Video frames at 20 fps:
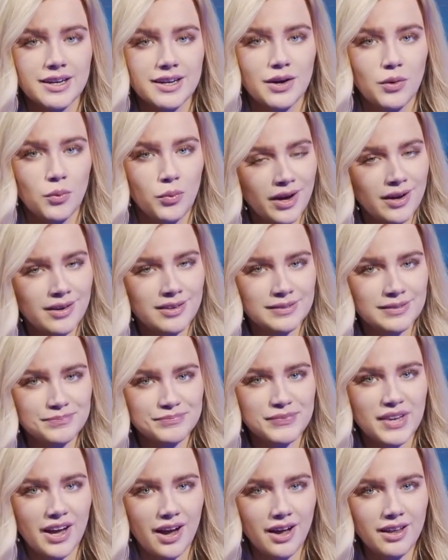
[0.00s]
Well,
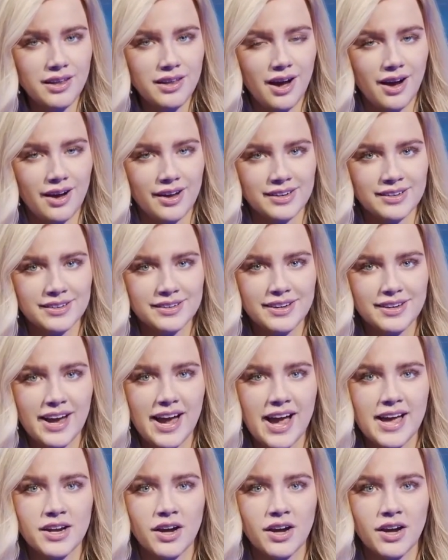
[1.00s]
a lot, and